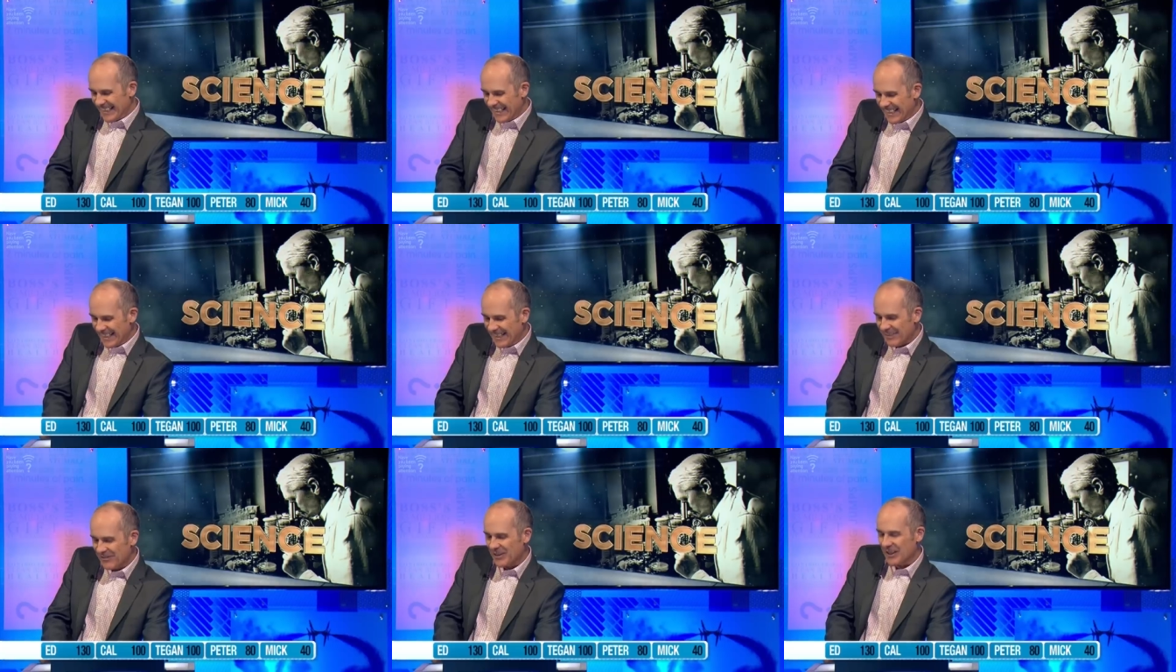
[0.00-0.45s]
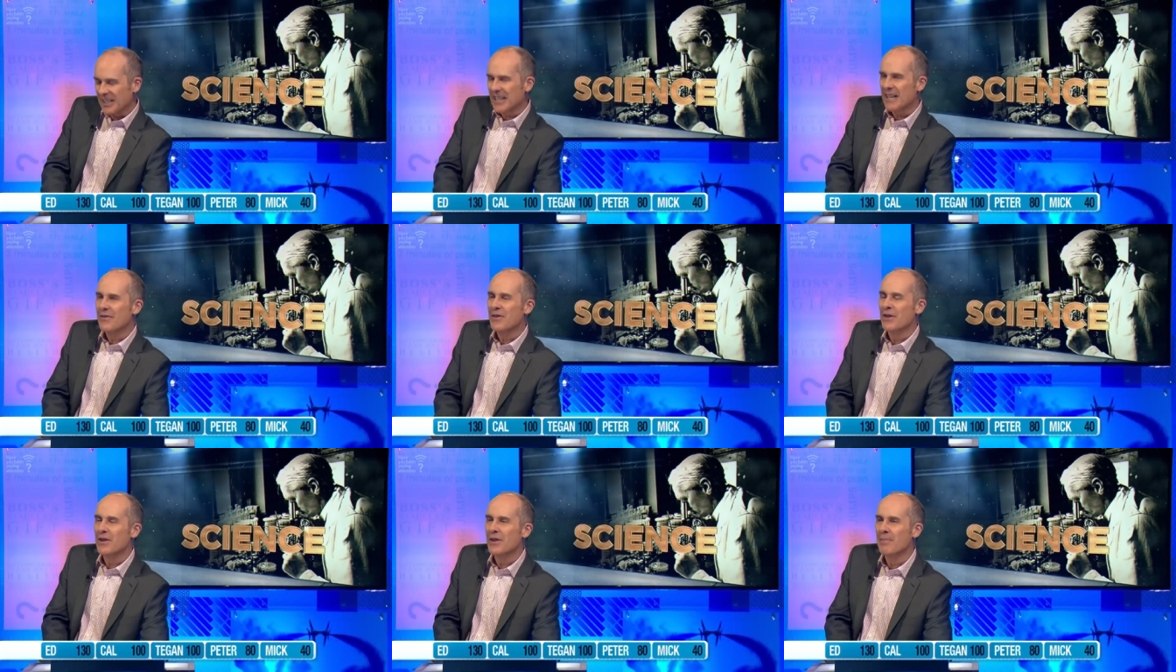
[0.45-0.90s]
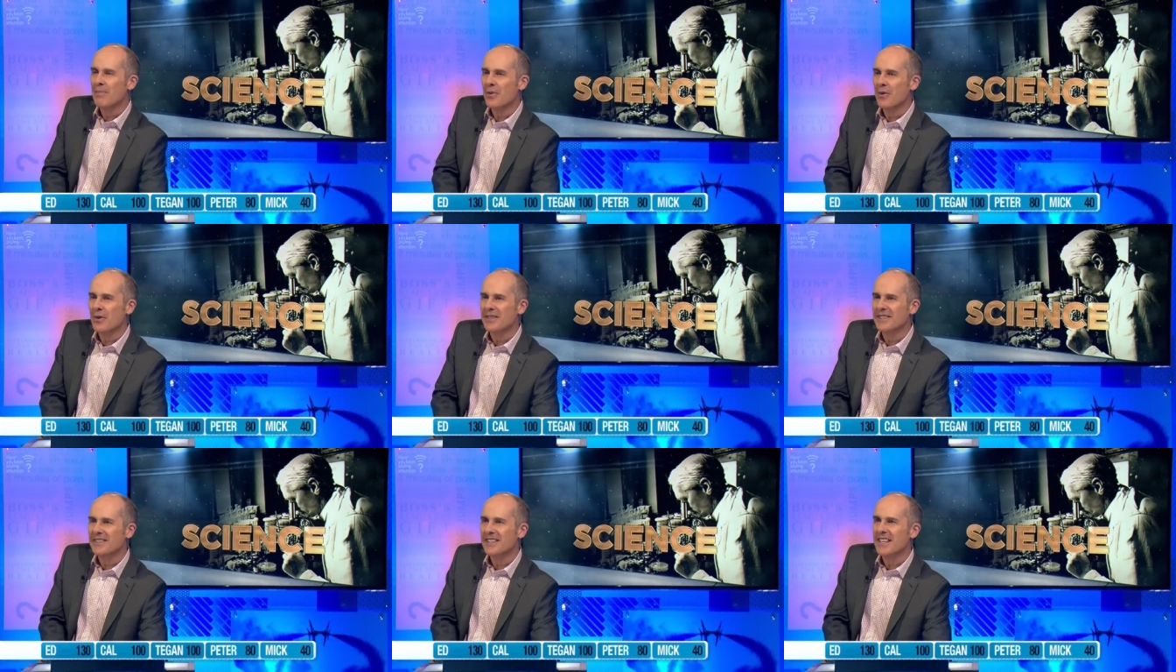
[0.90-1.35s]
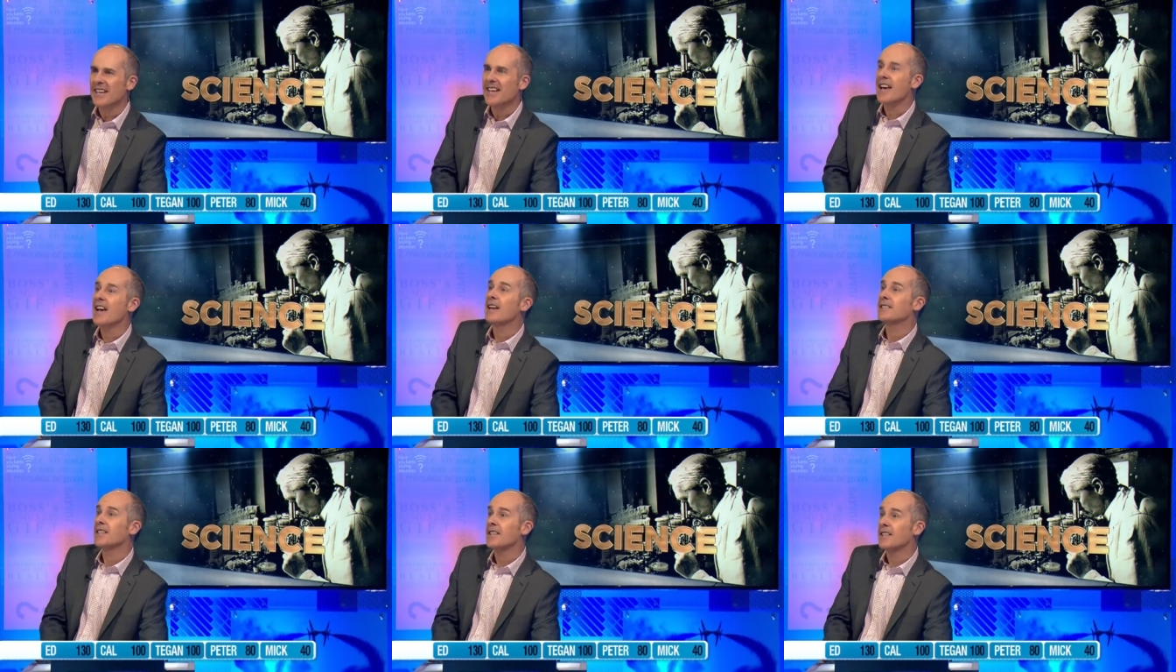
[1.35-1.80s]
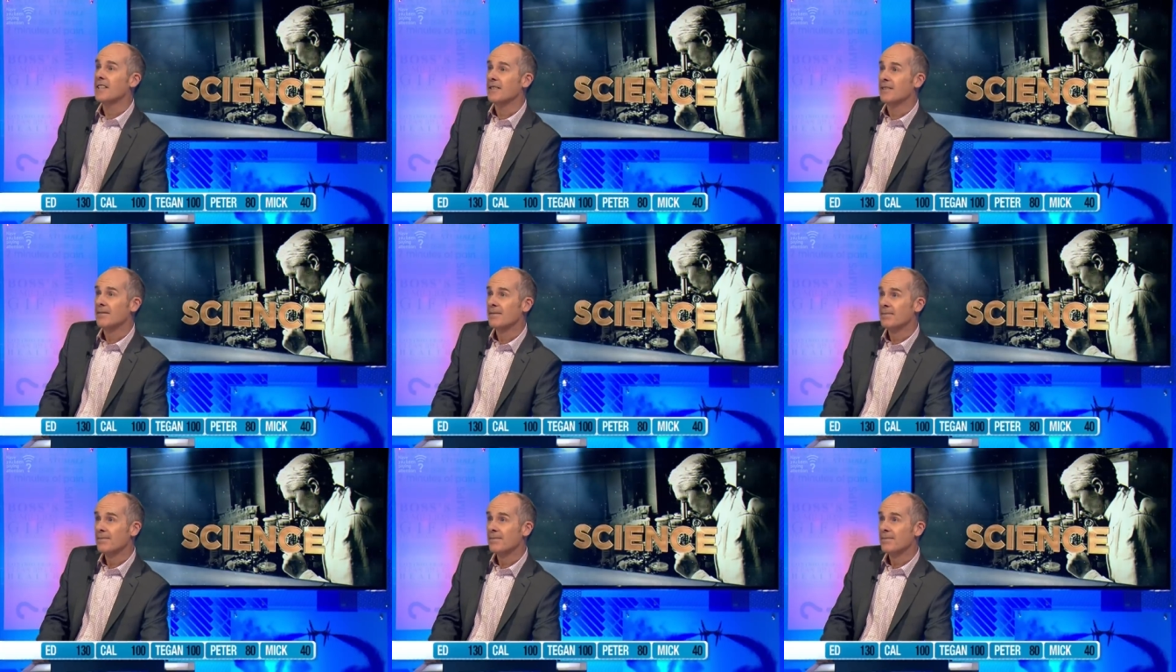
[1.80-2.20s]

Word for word: love to give you the points there, Cal. Tegan.